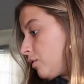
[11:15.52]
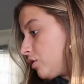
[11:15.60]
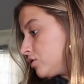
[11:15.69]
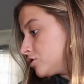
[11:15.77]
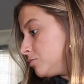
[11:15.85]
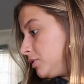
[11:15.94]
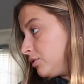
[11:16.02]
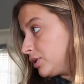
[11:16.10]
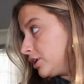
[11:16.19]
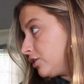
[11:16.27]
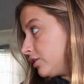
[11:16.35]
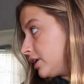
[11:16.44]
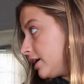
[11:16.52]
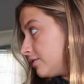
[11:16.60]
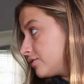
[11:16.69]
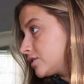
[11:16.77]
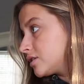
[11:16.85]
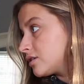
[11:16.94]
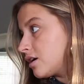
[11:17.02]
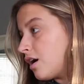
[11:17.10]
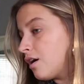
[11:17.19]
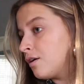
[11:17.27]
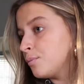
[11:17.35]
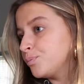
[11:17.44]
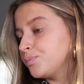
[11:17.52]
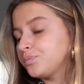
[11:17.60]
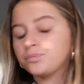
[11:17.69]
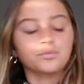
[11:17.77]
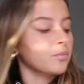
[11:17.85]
would also be a really good gift? Um,